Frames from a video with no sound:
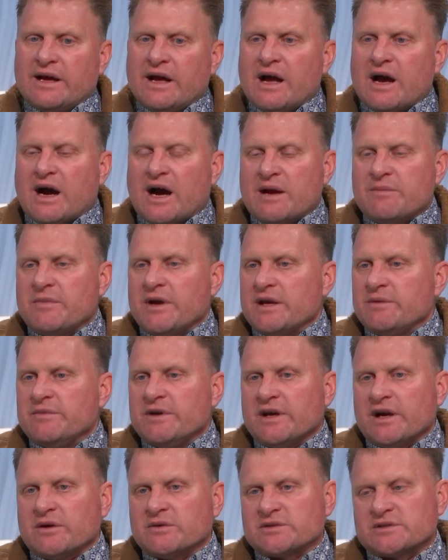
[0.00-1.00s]
I may be
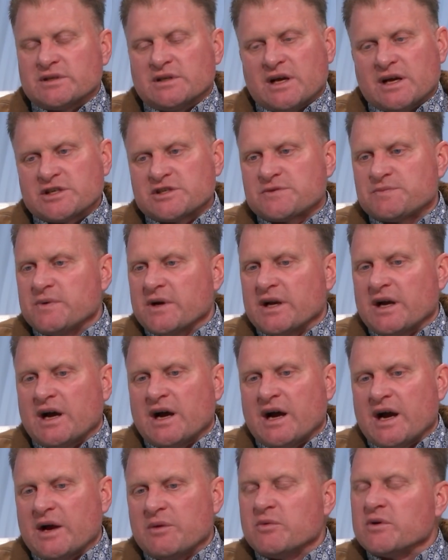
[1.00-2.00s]
out to lunch, but
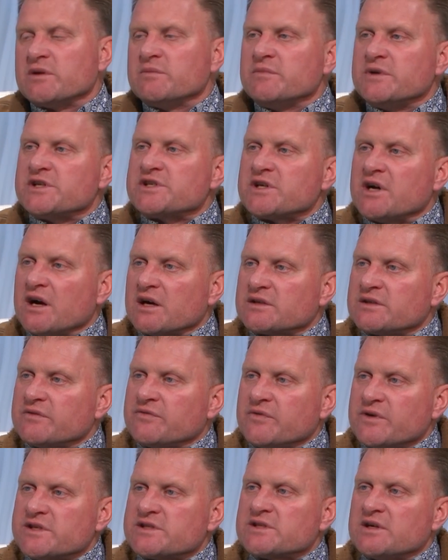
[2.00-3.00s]
I wouldn't be shocked if
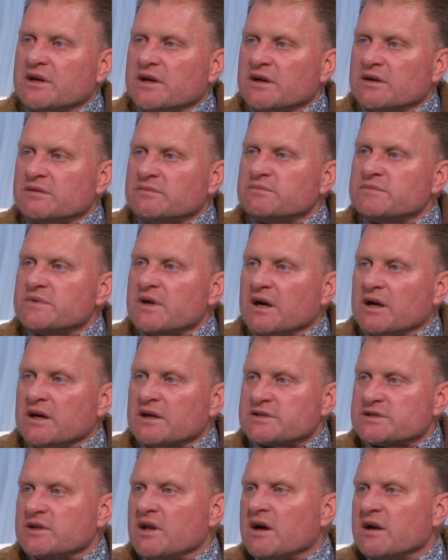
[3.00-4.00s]
we saw
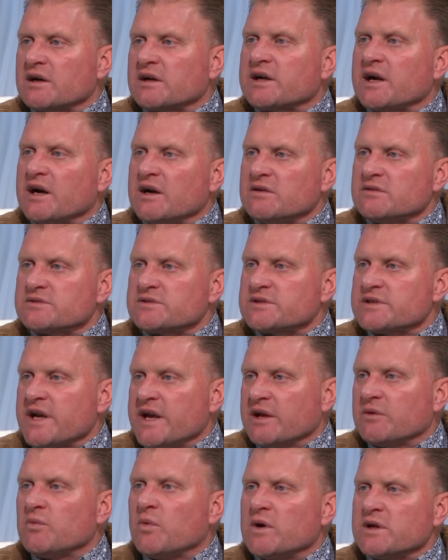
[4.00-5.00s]
slaughter cows
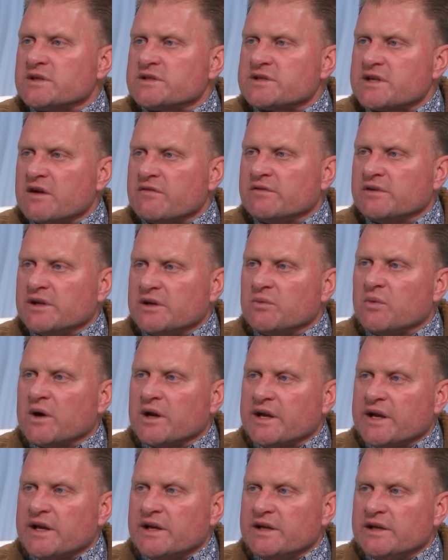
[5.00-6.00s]
hit 170,
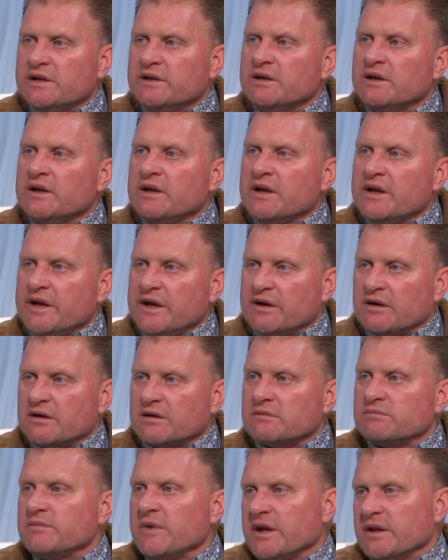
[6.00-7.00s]
180 here
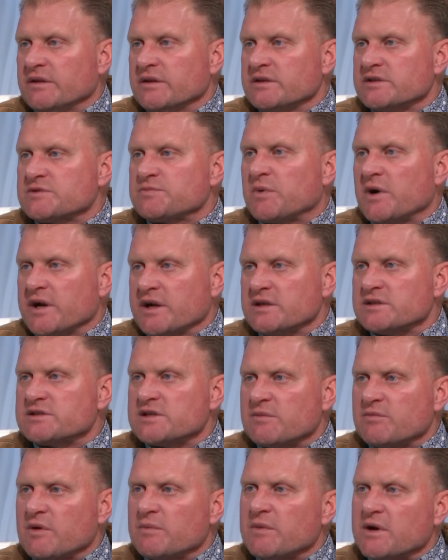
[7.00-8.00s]
in the spring and
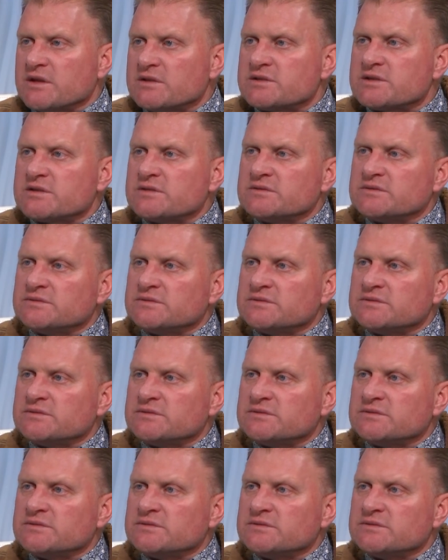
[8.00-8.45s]
summer months.